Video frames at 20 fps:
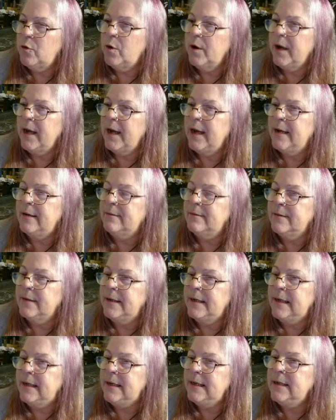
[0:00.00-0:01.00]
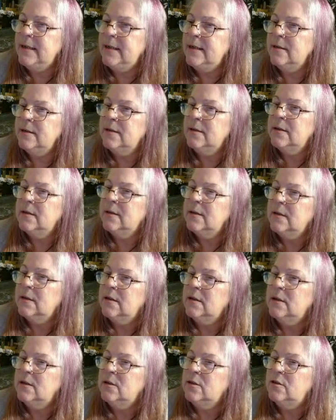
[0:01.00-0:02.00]
If you're here, you're more than
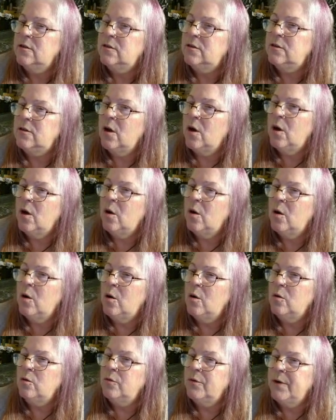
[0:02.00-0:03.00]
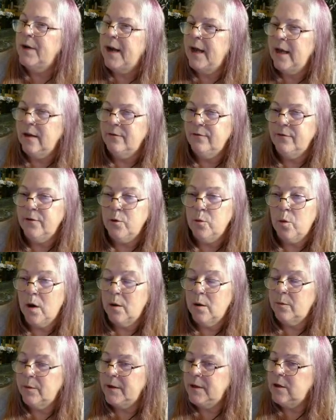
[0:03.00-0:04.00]
welcome for a read.
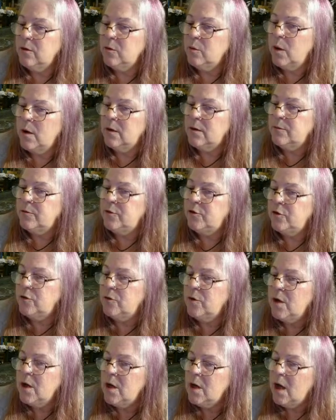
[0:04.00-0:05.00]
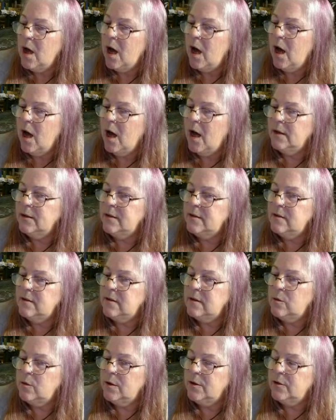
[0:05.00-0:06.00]
So, Renee, if
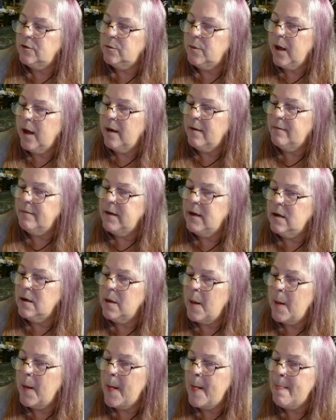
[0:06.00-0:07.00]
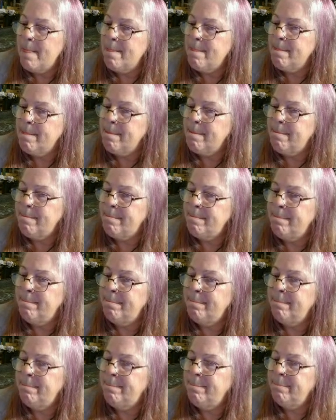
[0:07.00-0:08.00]
you want one, you're welcome to.
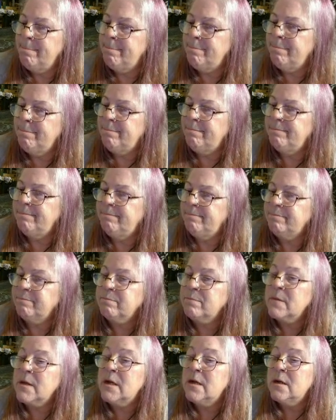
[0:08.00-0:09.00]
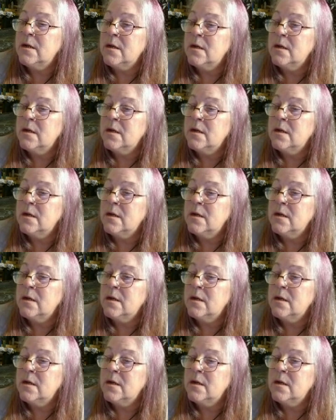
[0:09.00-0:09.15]
Let's see who else we have here.